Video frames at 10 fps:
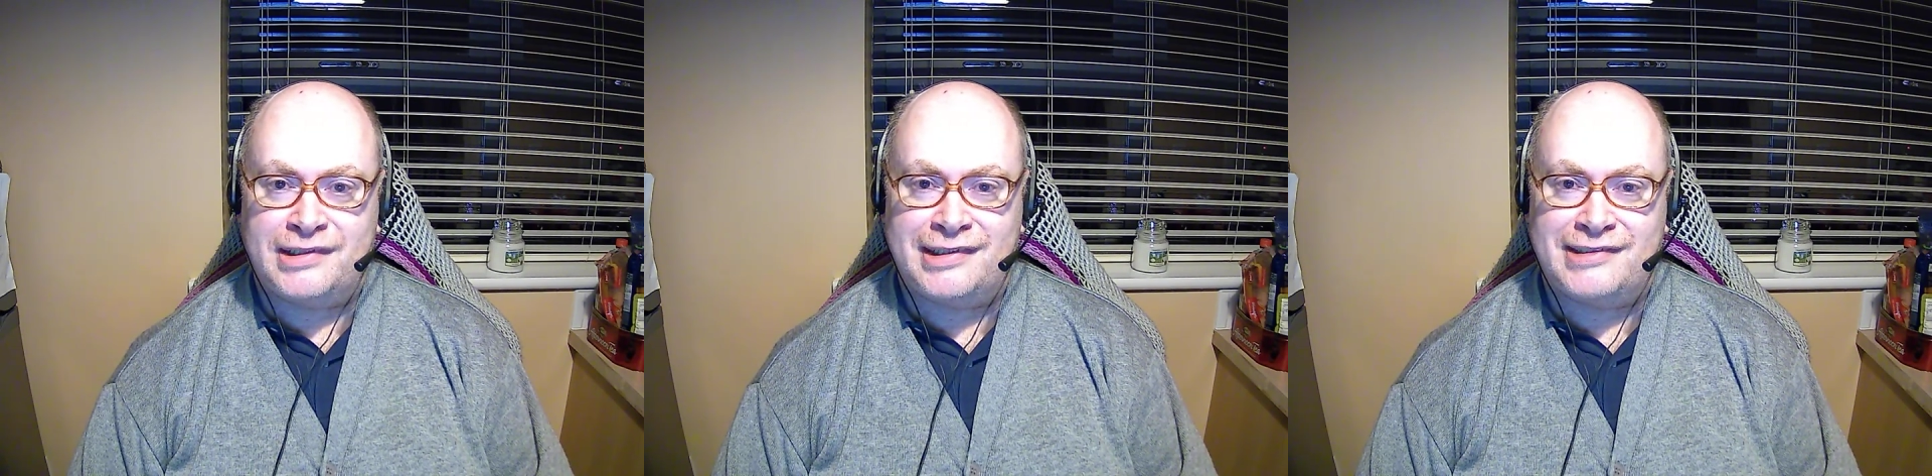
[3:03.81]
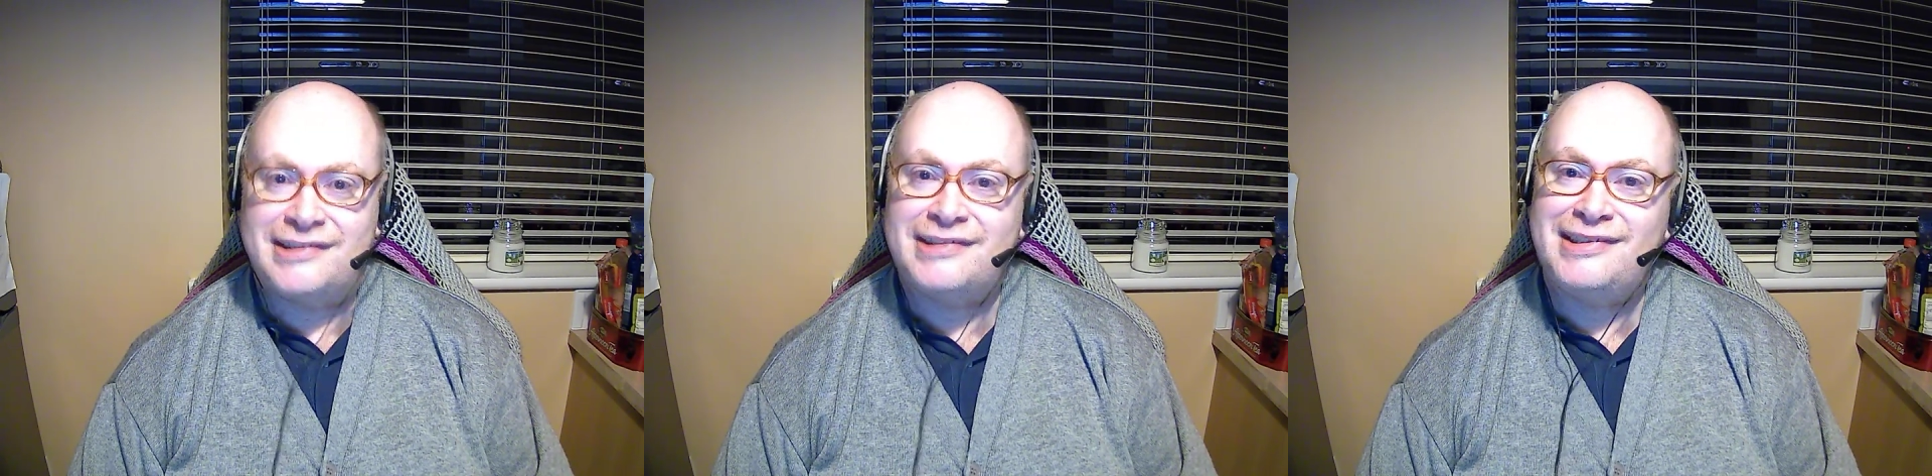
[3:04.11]

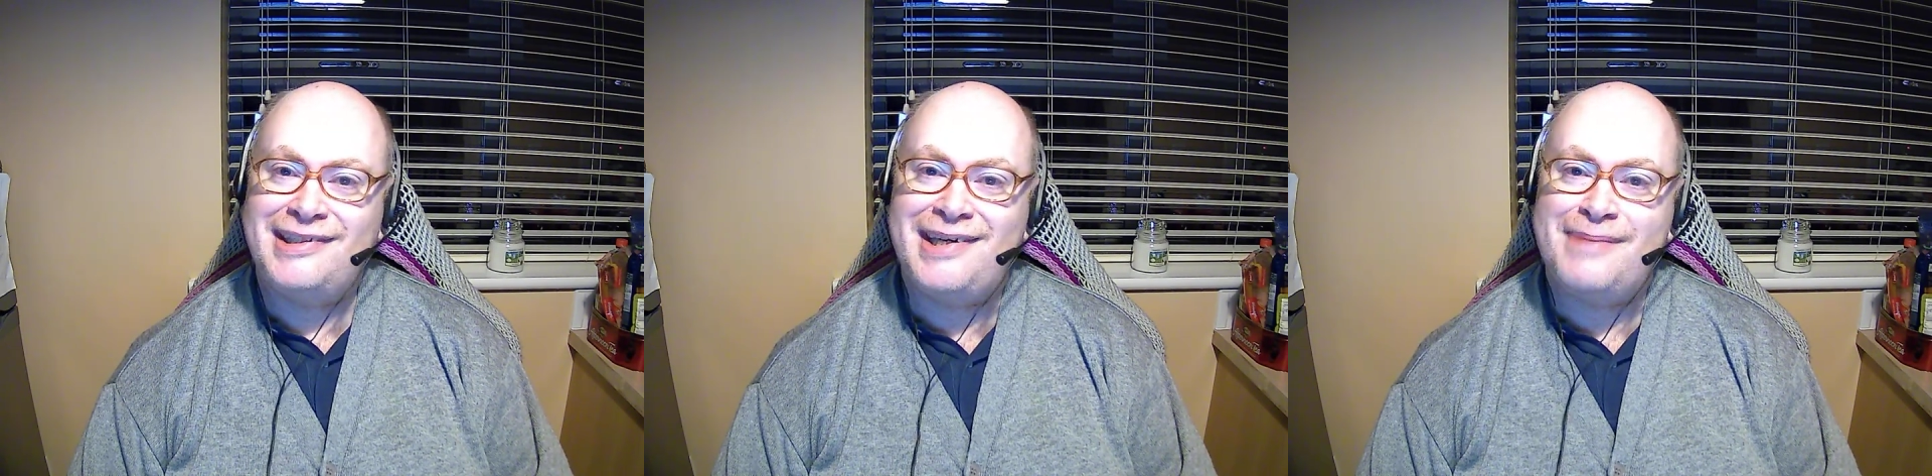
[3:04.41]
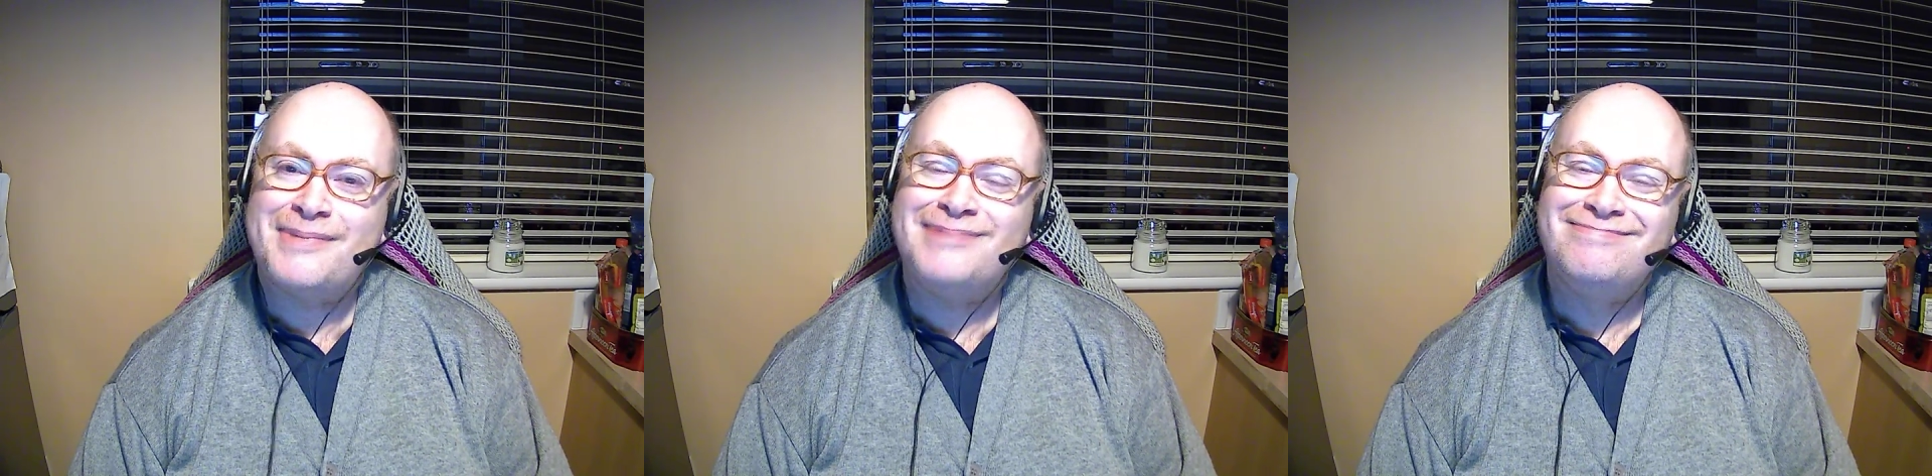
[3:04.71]
and
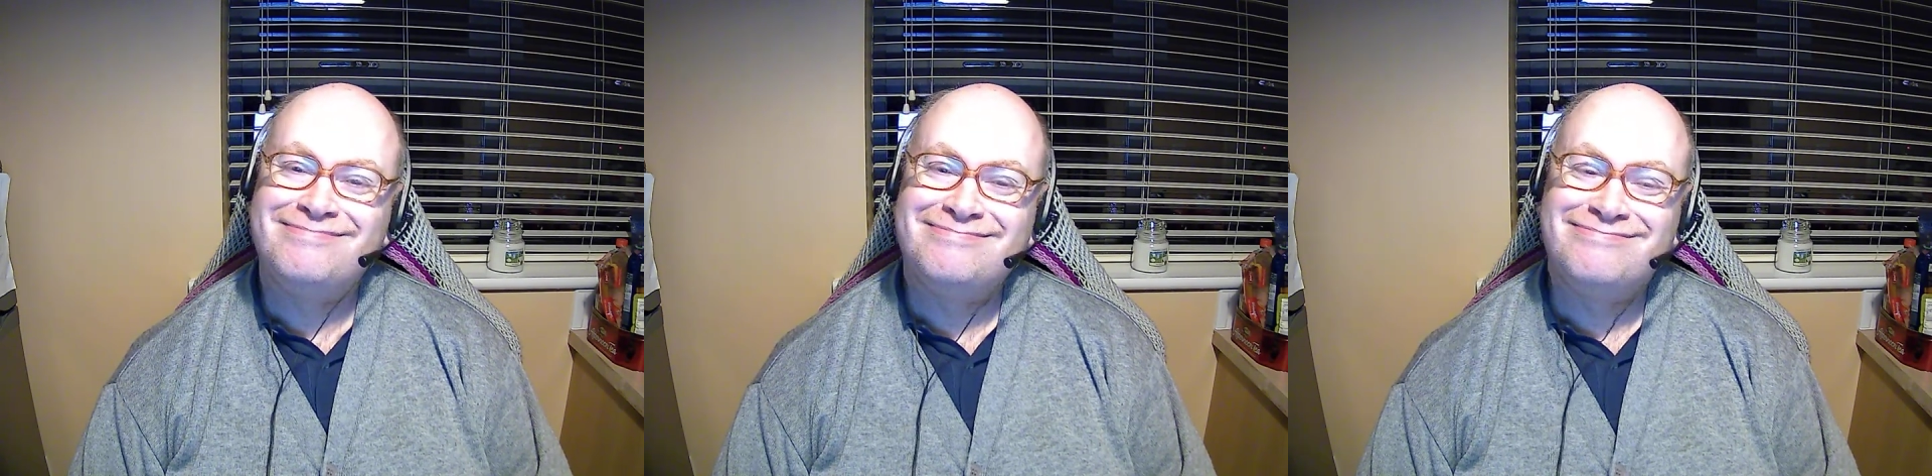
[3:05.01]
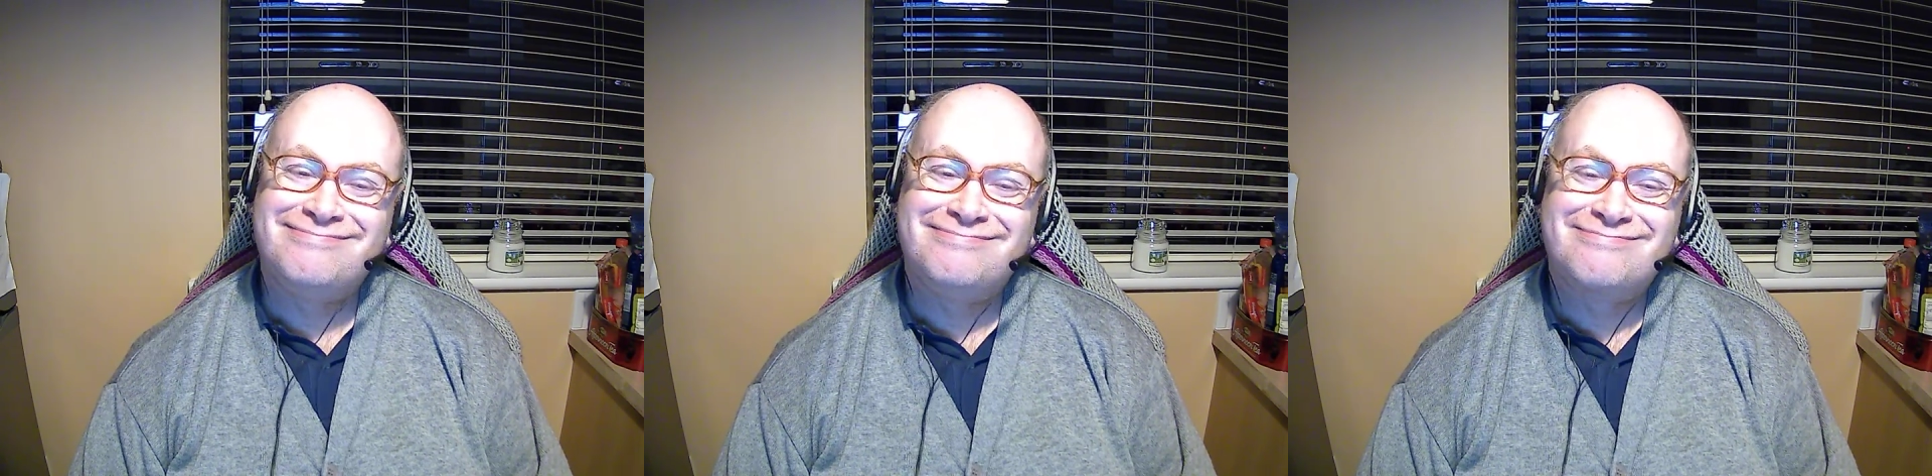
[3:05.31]

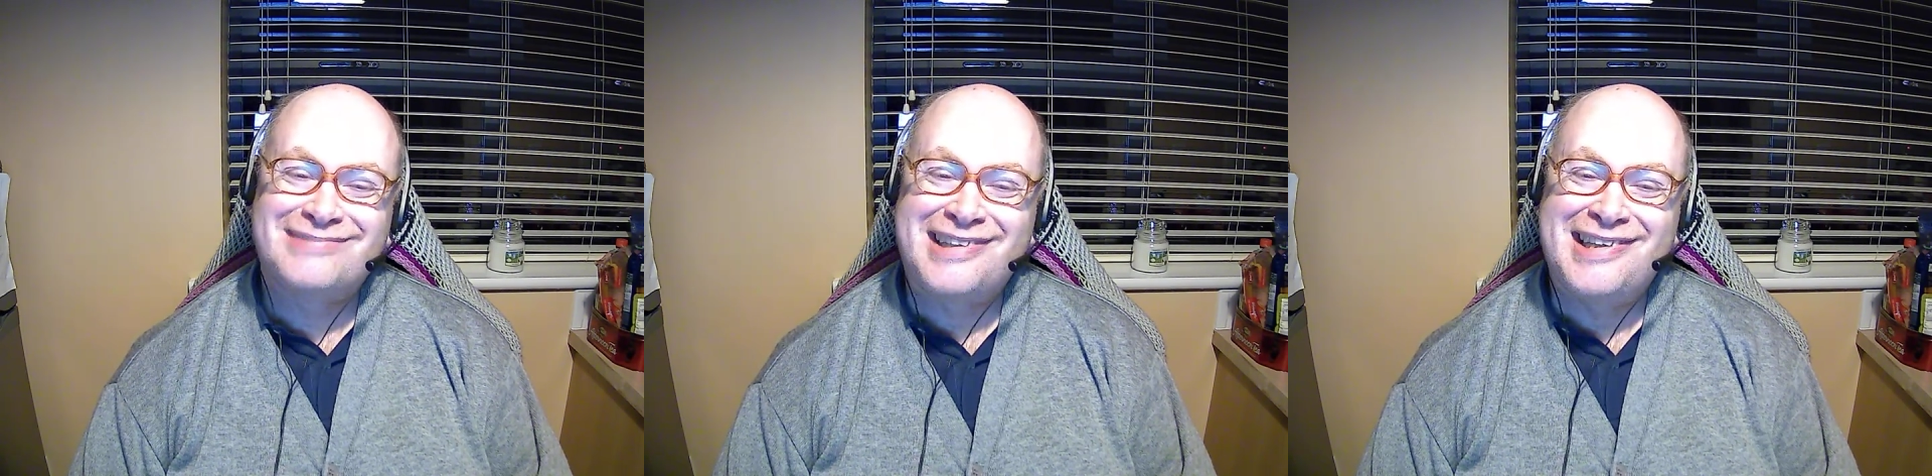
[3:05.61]
sleep.